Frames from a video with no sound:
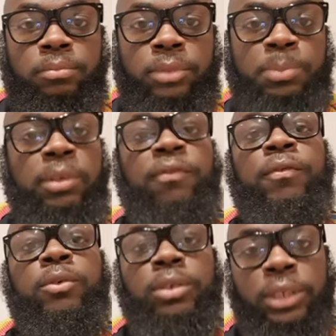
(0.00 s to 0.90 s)
It's been
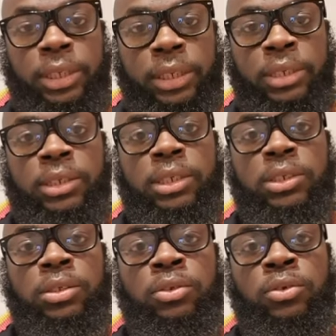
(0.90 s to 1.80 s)
40 years since
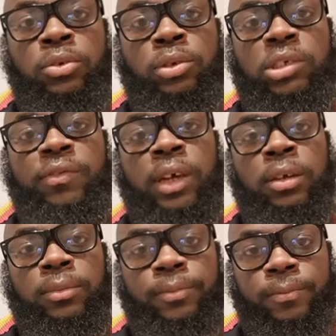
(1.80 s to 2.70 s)
the New Cross
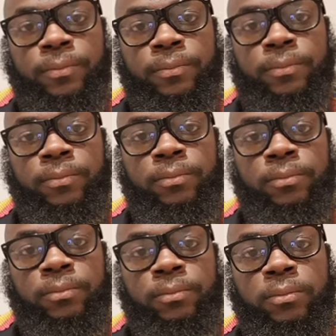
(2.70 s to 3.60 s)
Fire.
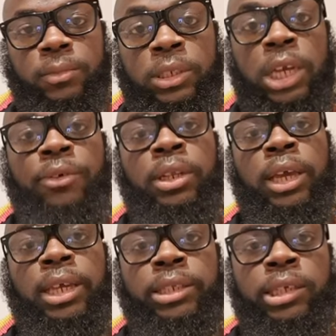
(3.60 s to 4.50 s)
January the
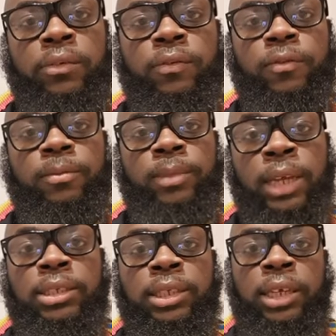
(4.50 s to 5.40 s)
18th,
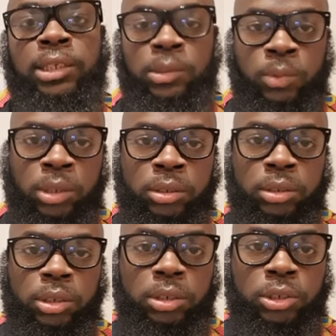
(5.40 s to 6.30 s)
1981
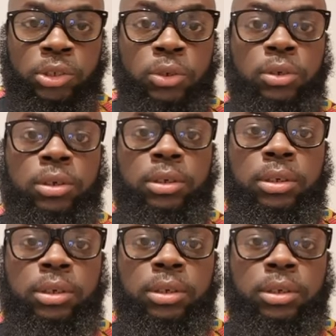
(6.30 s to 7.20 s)
shook
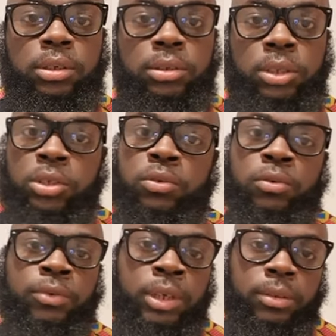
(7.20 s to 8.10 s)
the
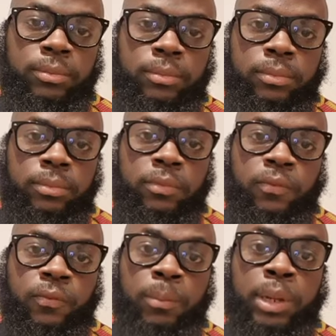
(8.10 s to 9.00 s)
story
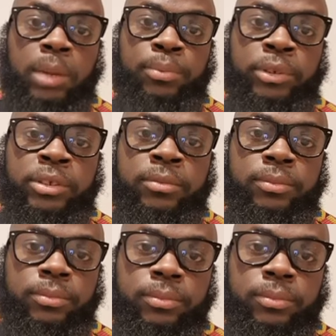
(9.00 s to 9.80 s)
for Black Britain.